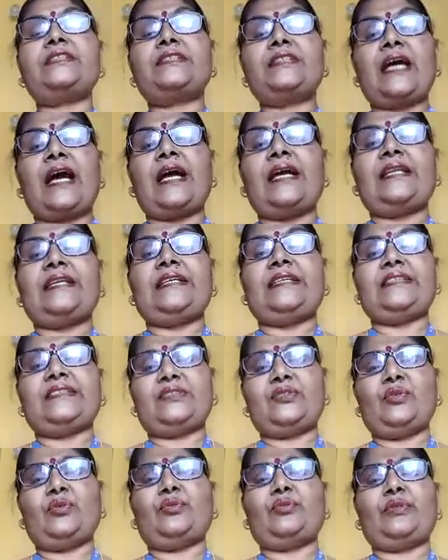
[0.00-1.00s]
saris,
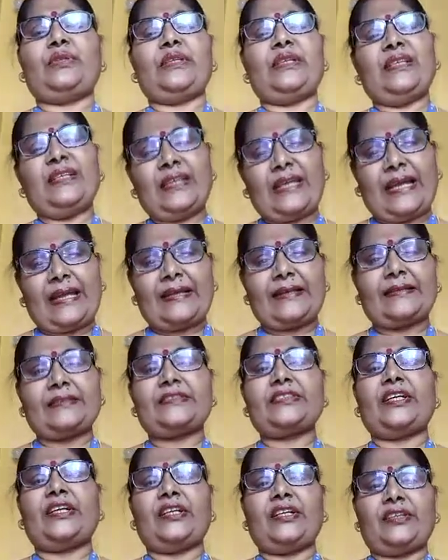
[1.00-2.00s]
dhoti, and
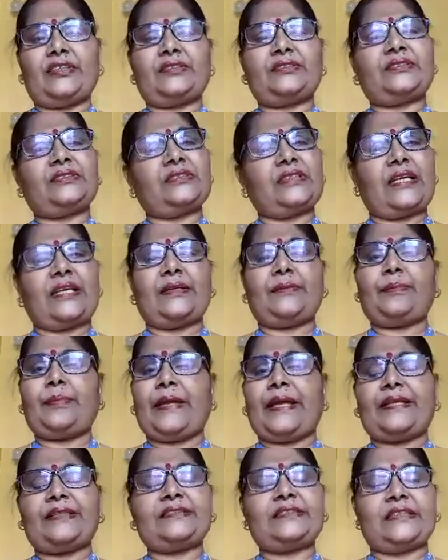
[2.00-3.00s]
shirts and
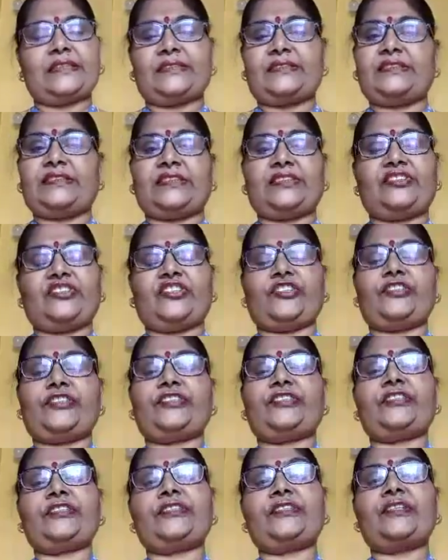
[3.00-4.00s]
pants, etc.
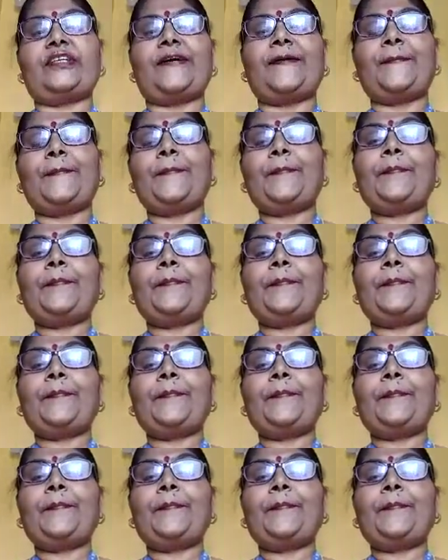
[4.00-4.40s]
etc.